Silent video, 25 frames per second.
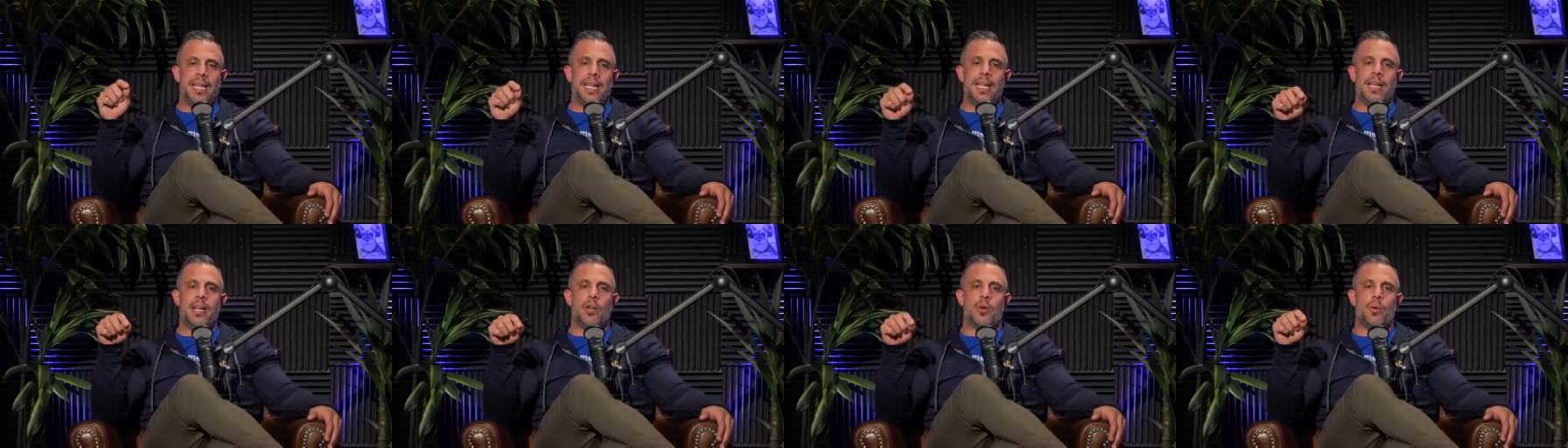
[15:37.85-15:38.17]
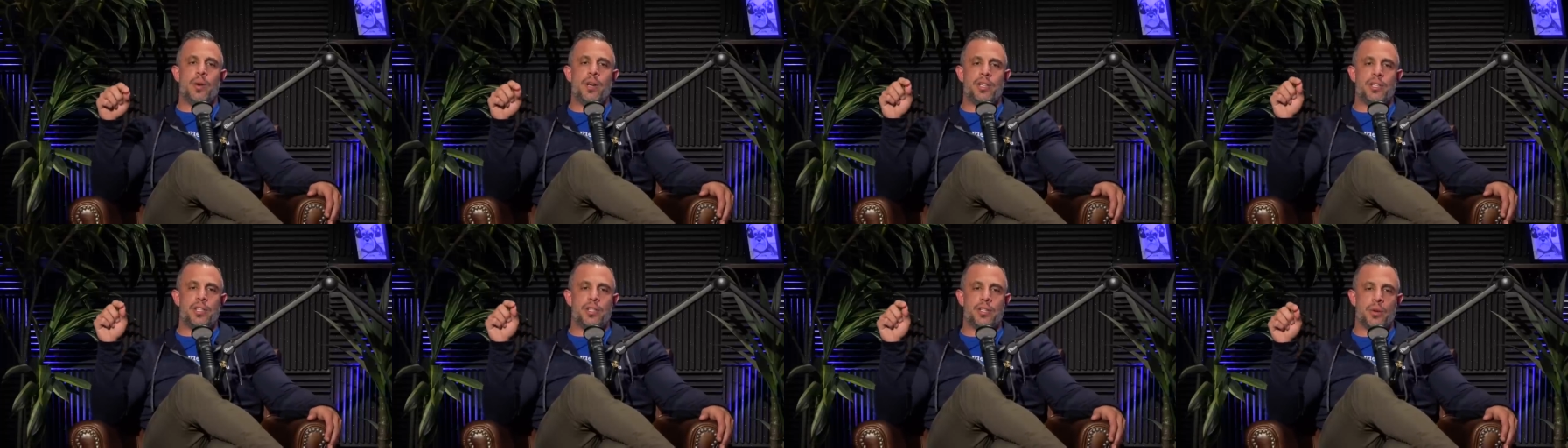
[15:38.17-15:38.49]

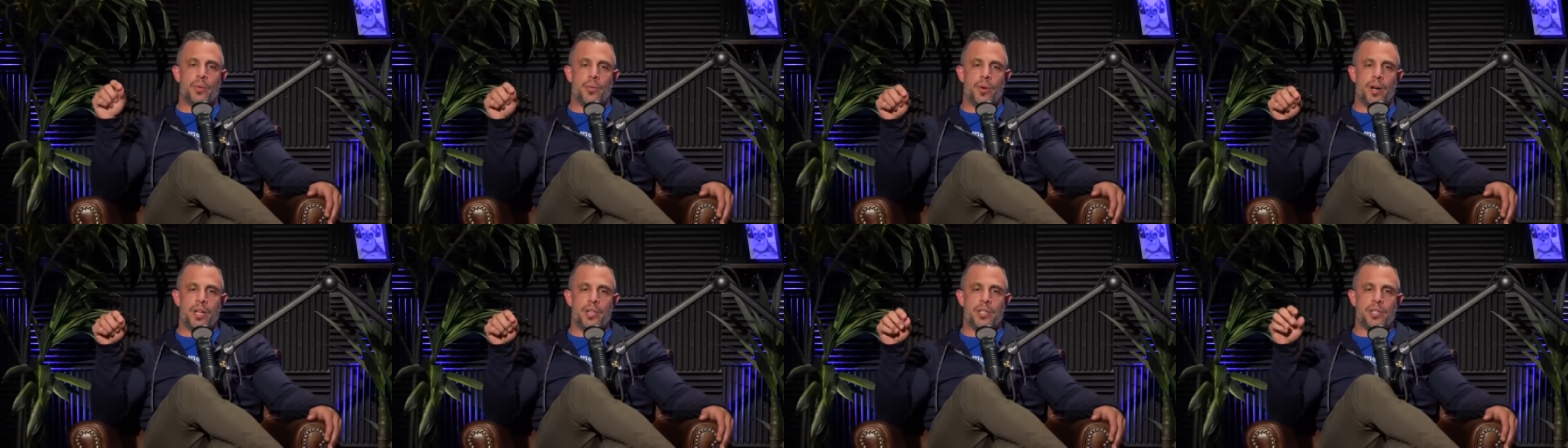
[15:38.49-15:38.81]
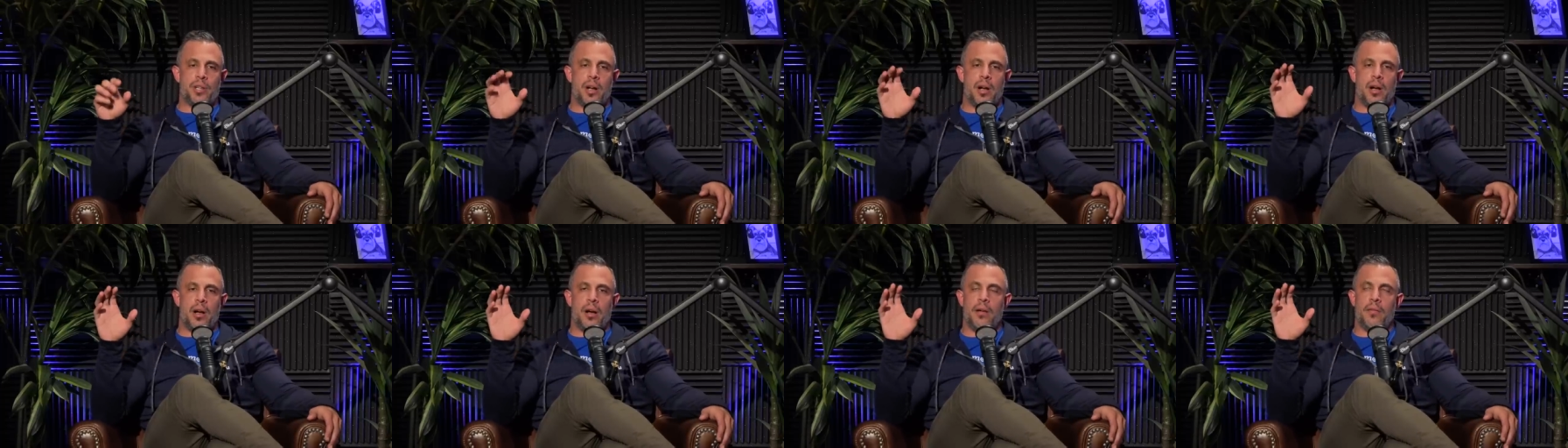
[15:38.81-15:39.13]
increases the
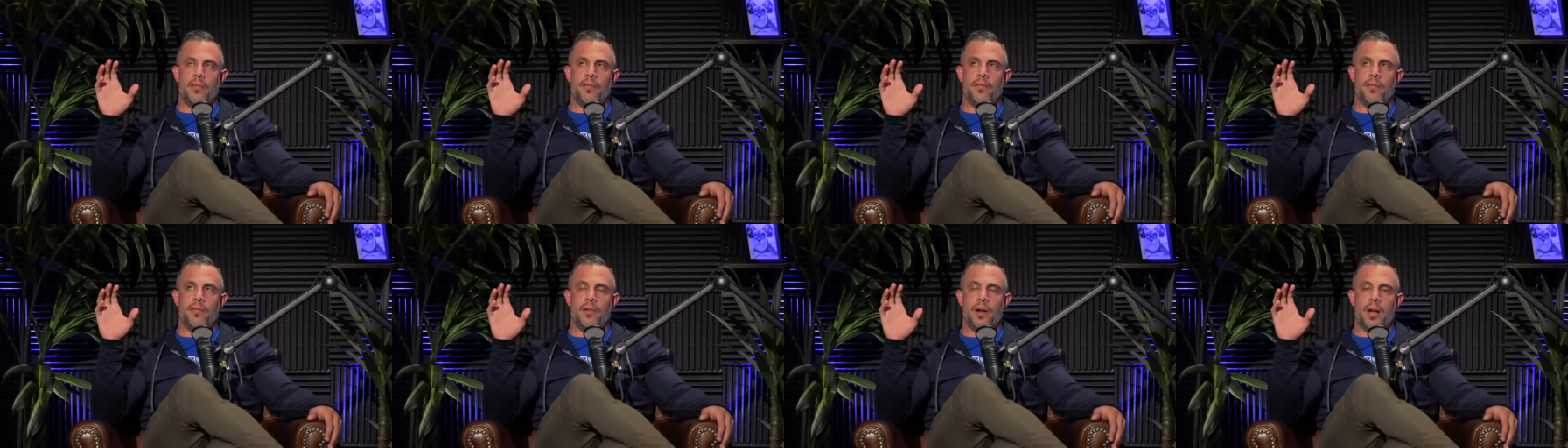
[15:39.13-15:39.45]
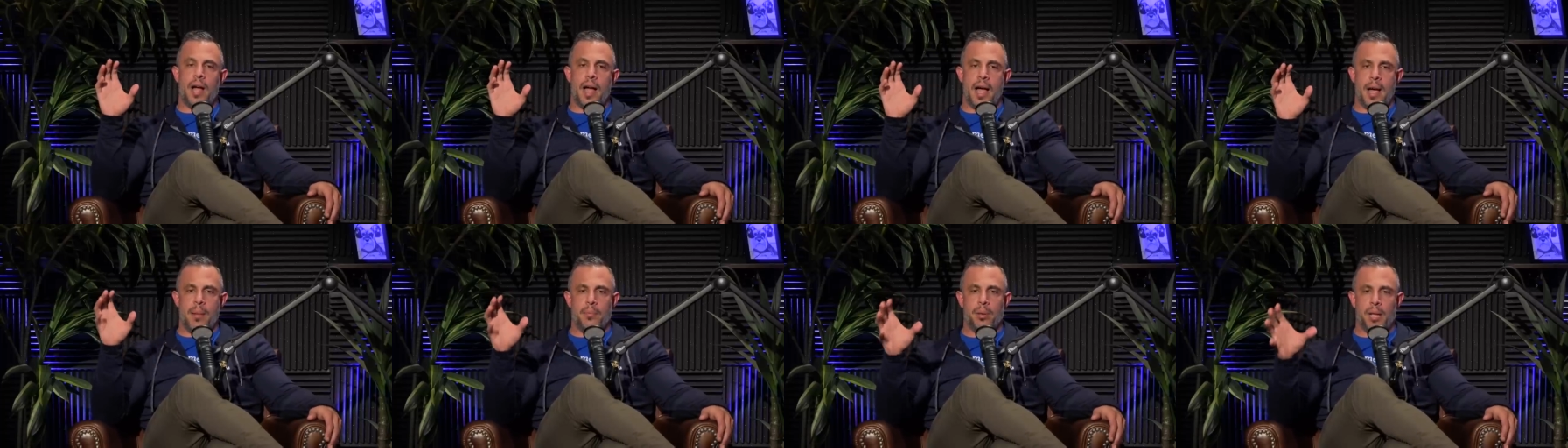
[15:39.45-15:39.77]
risk of
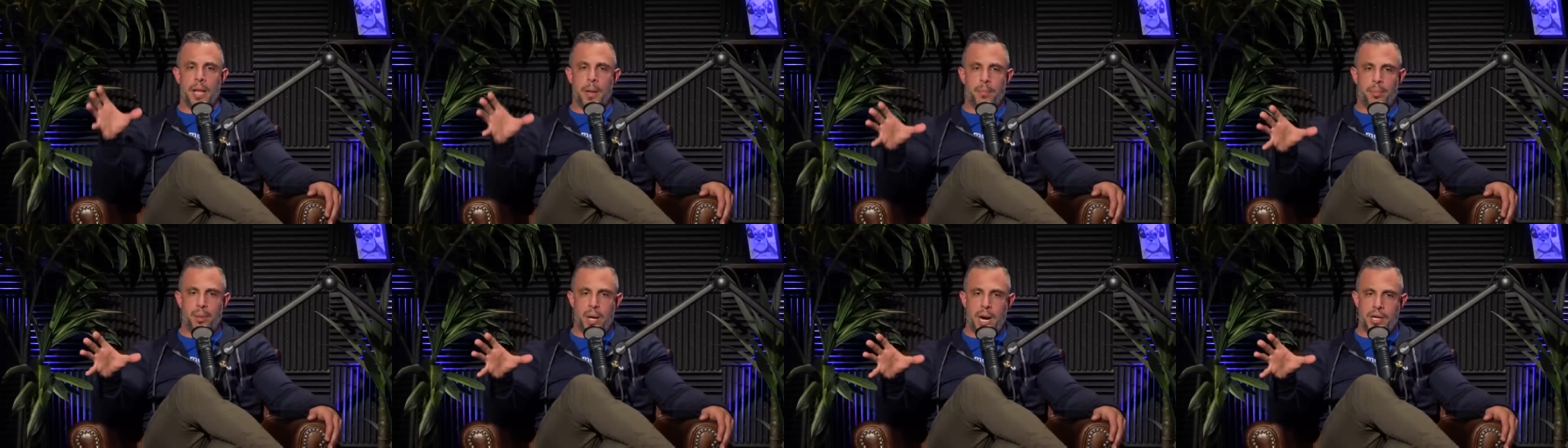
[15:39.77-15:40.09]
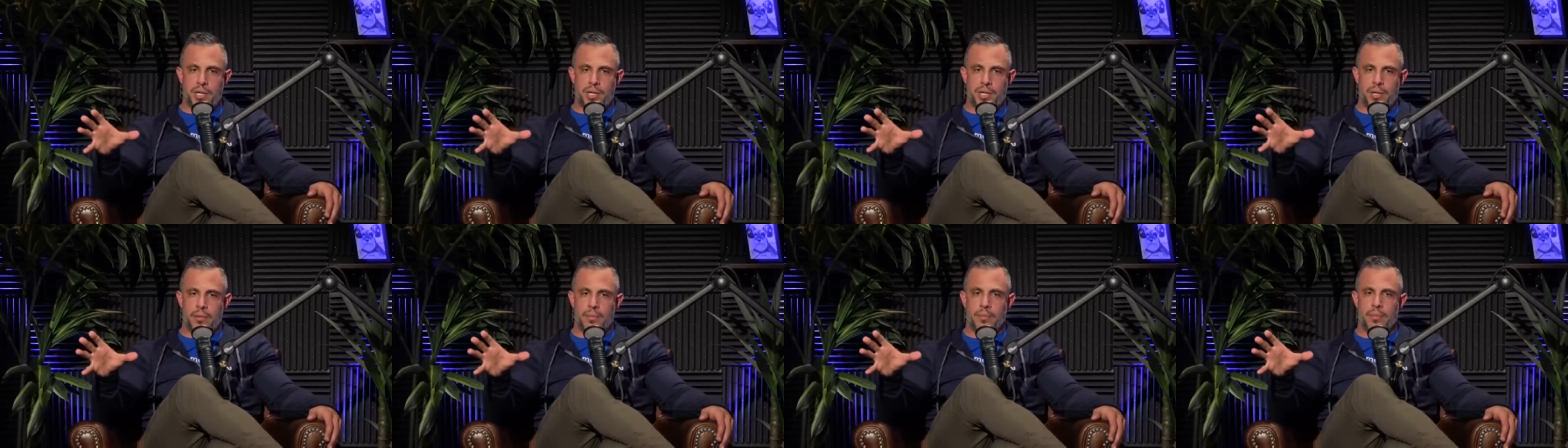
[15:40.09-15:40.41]
high blood
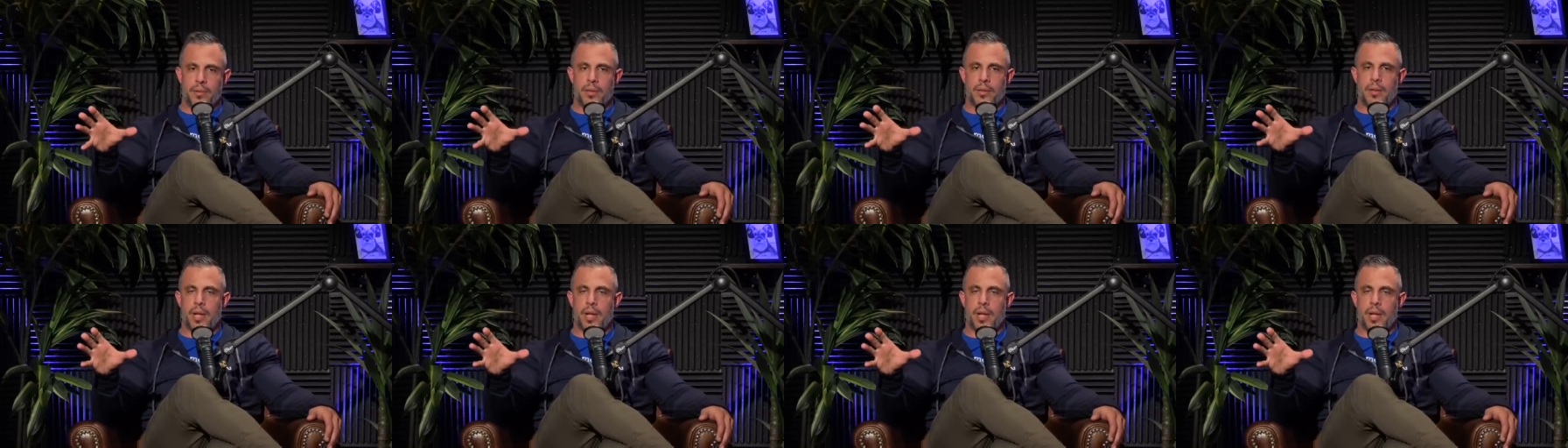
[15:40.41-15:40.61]
pressure,